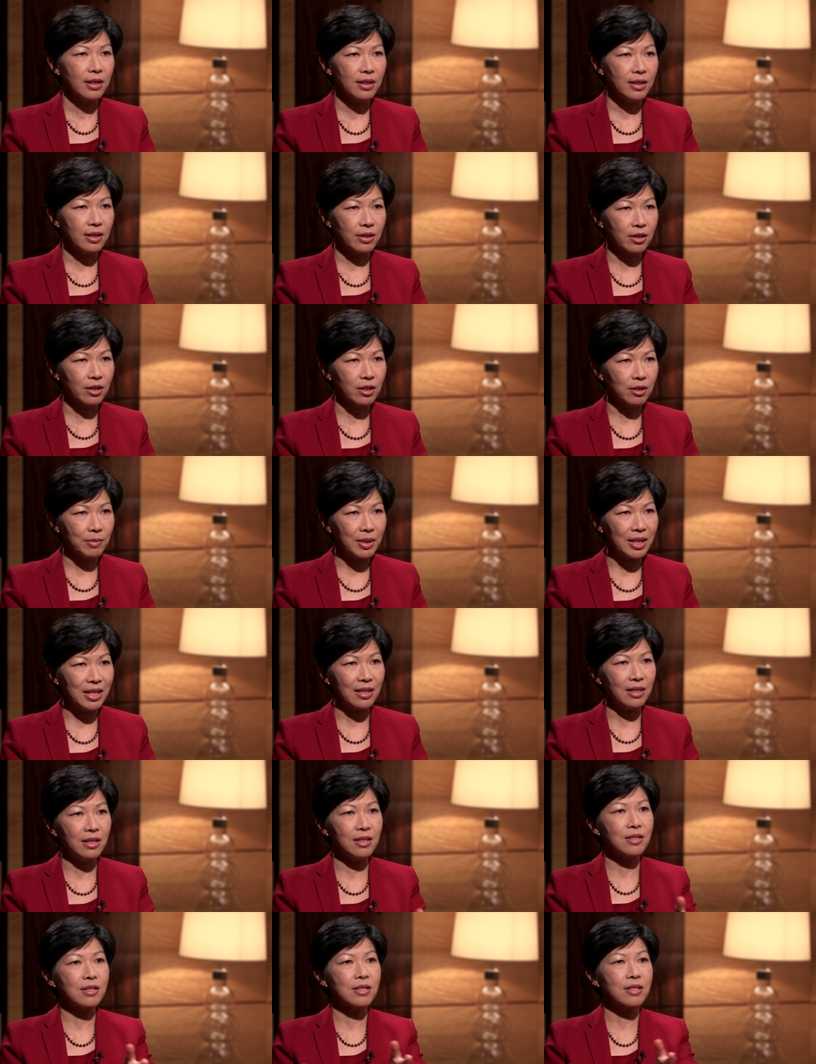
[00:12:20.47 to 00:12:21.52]
the economy
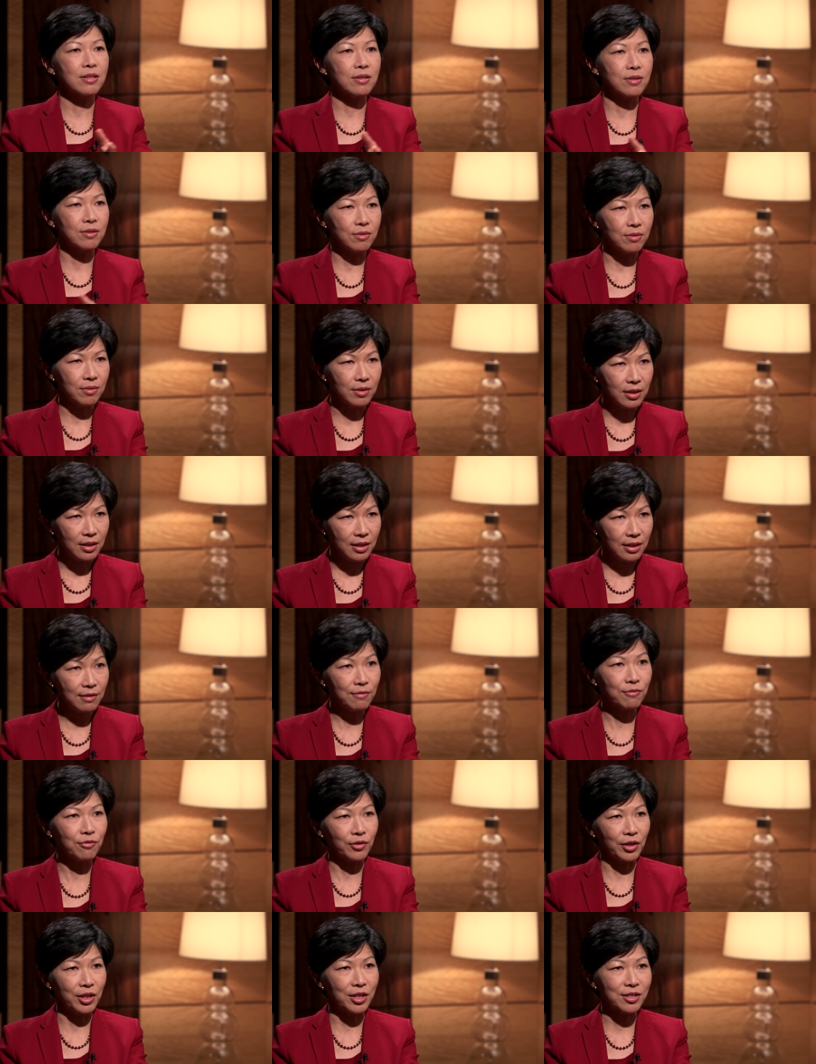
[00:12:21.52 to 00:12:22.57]
into
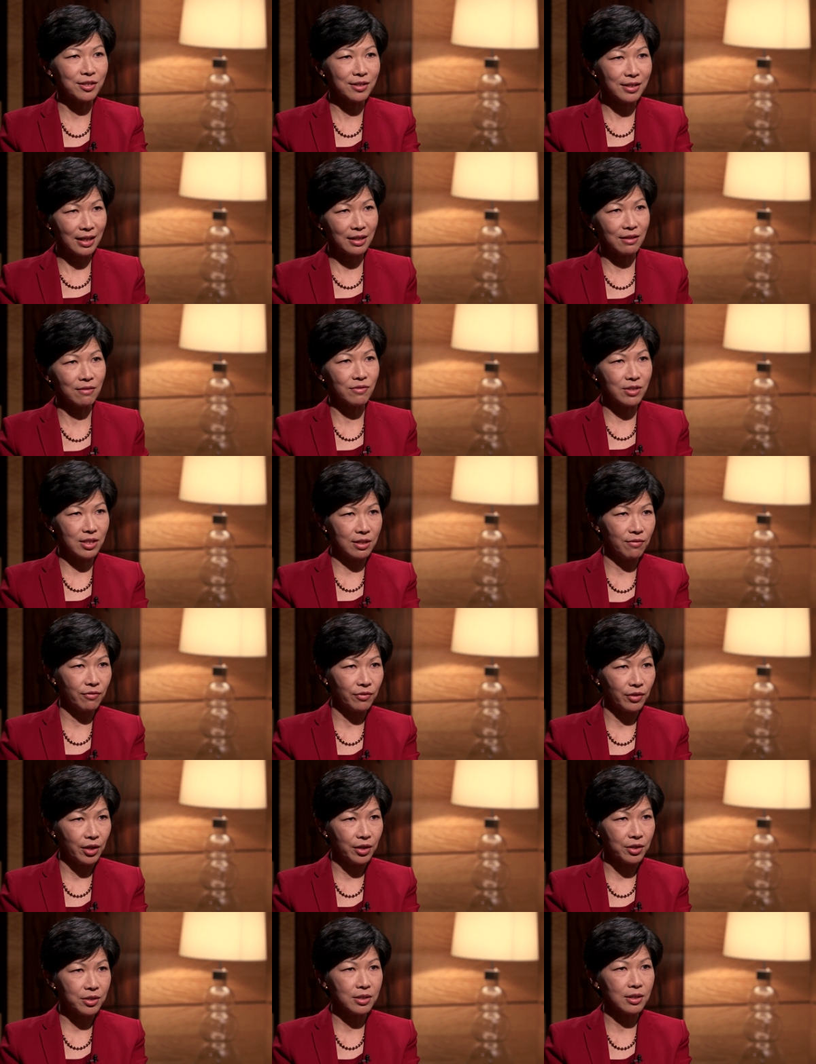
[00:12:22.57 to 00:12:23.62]
inflation, out of
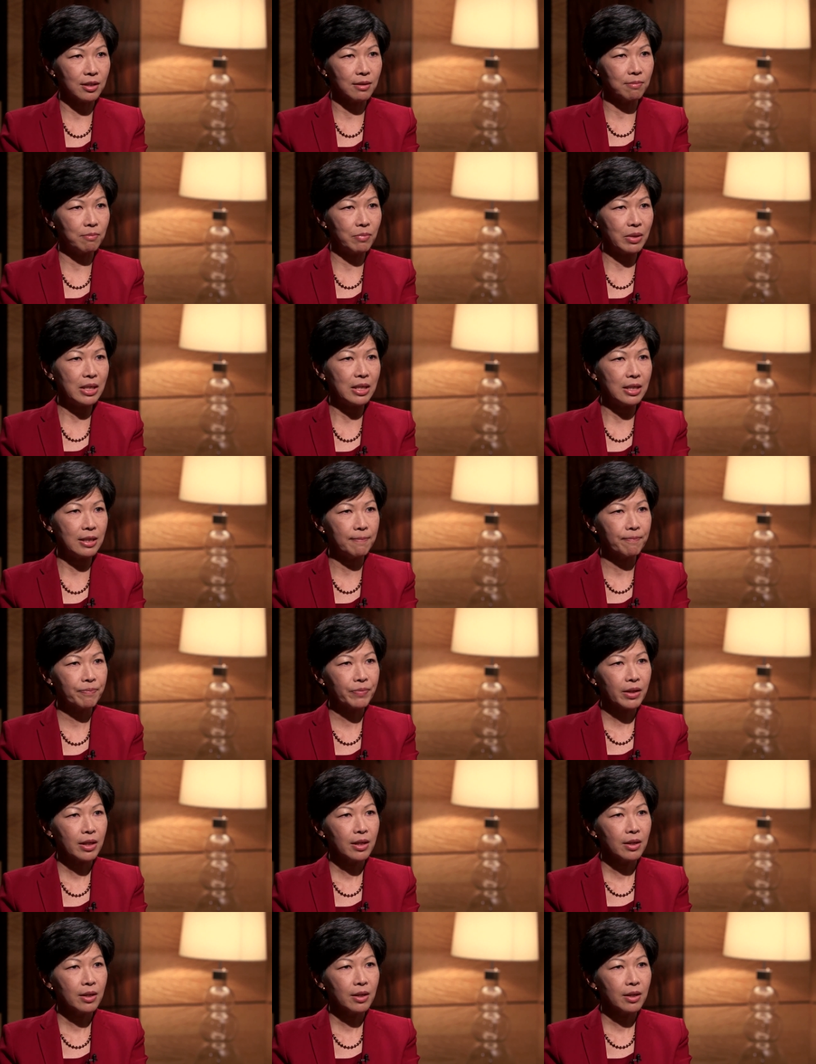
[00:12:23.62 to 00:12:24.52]
deflation, and B,